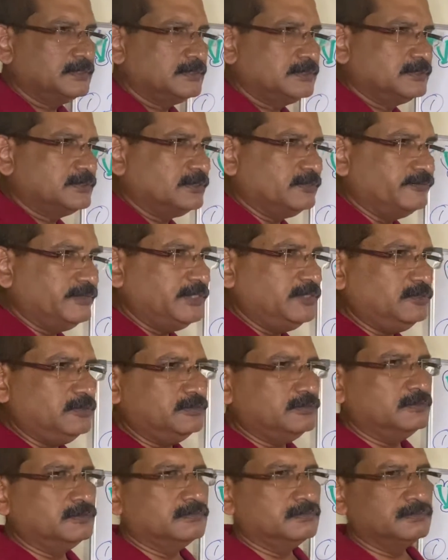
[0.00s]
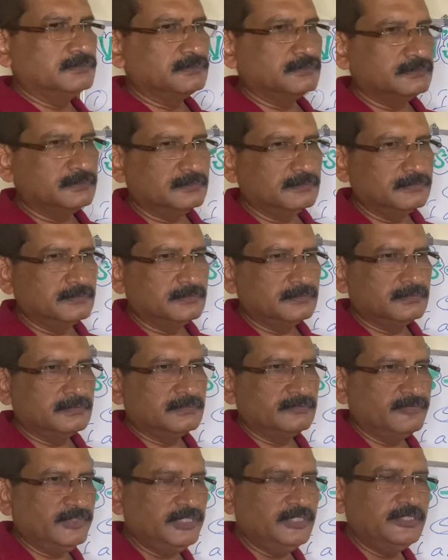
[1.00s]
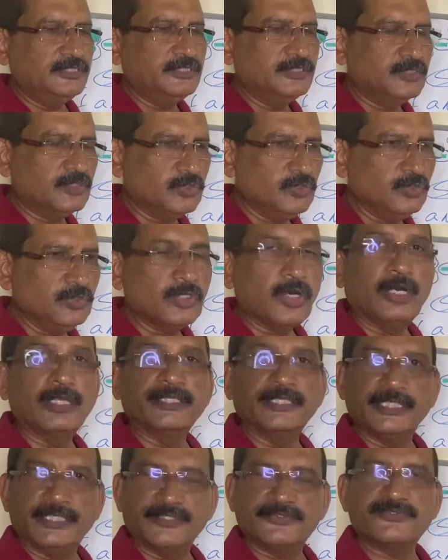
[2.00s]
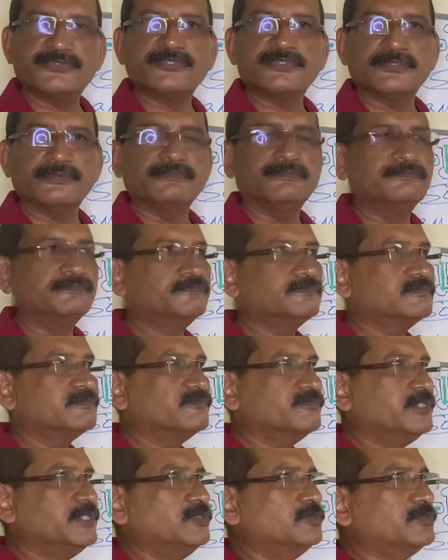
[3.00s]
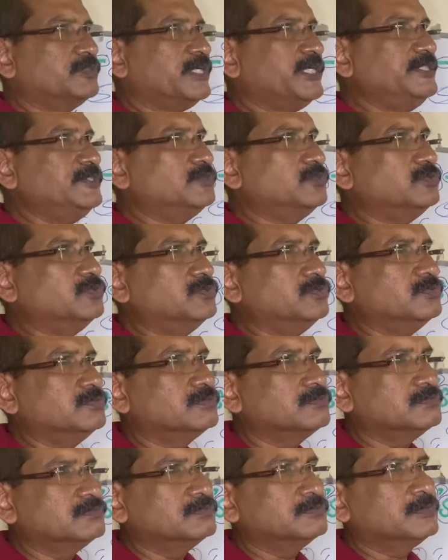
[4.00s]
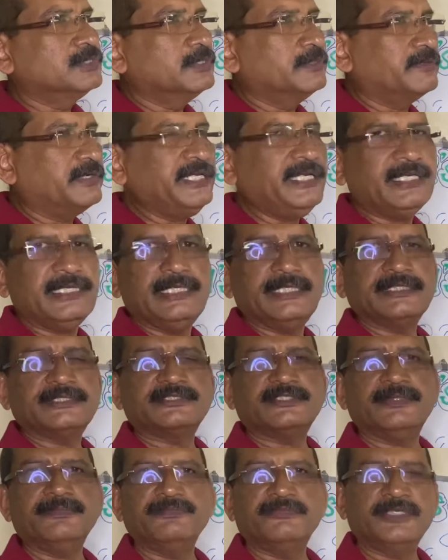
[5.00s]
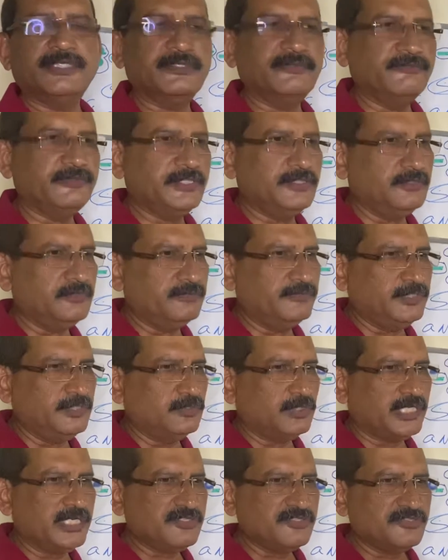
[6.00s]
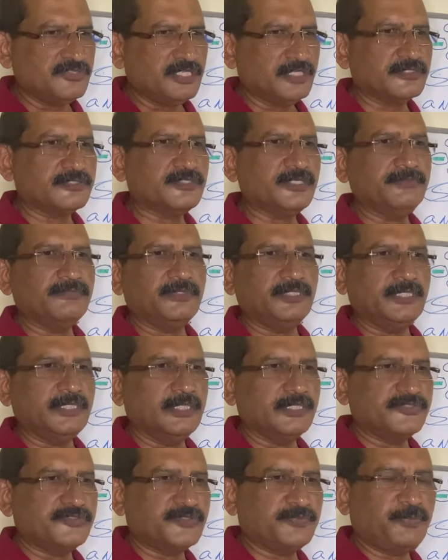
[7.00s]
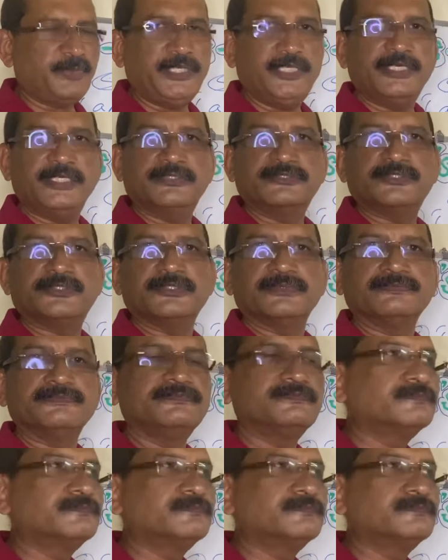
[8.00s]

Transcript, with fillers: So when you when you include all these, when you try to recollect something, when you when you construct something, a speech,